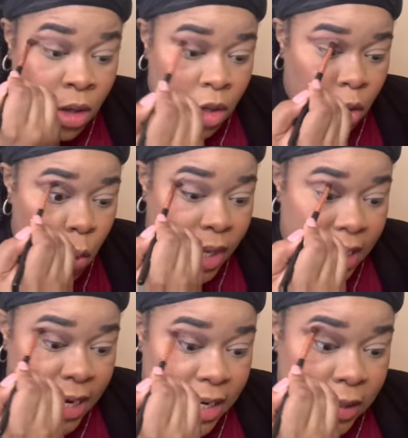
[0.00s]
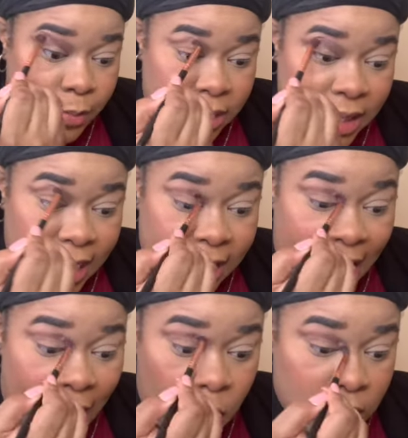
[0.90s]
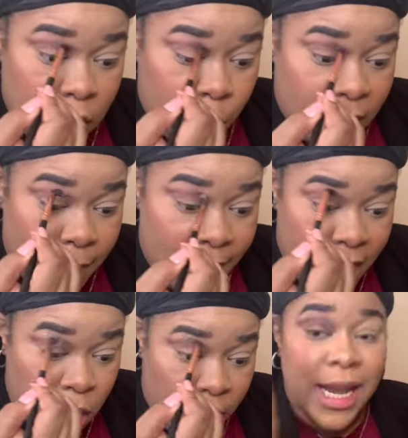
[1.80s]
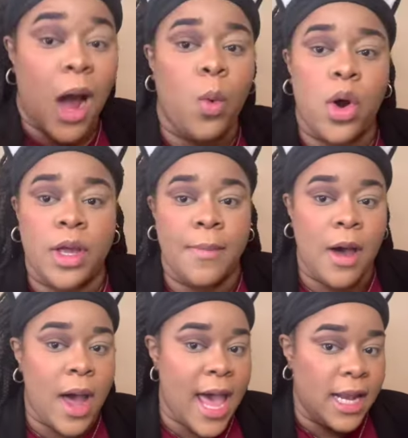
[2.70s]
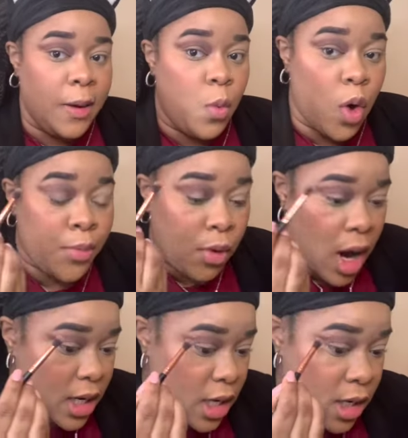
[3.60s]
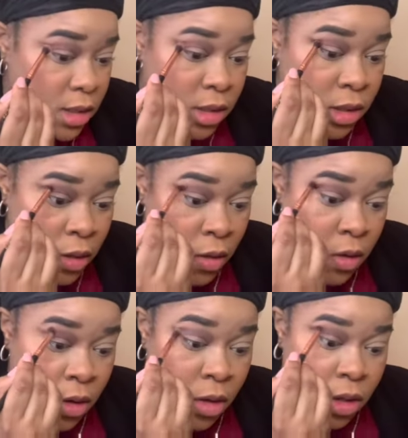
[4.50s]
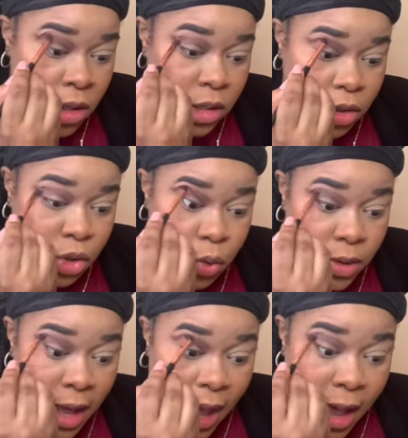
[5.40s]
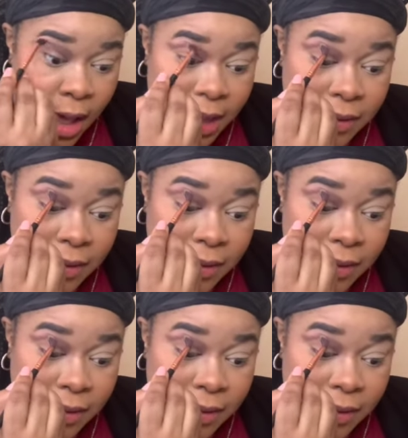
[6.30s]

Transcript: you can blend out a little bit better and not worry about adding more product to the eye.